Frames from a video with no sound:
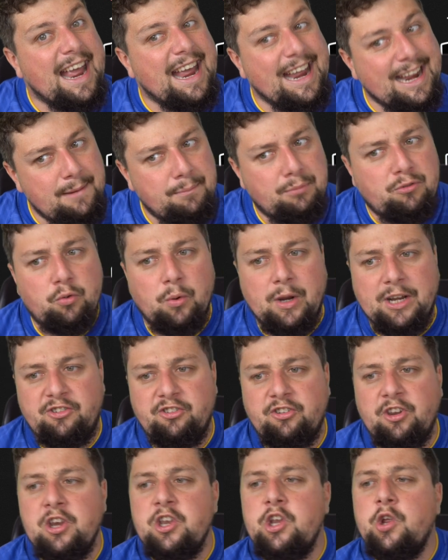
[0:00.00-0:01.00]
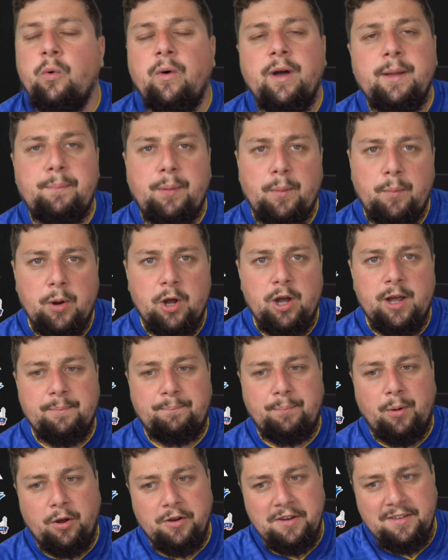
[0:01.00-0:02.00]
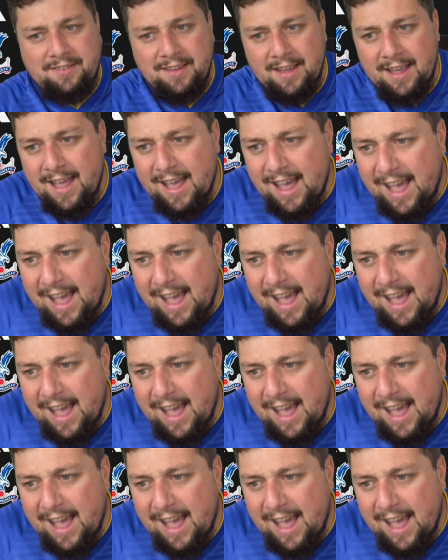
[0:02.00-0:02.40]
Ipswich, the newly promoted boys.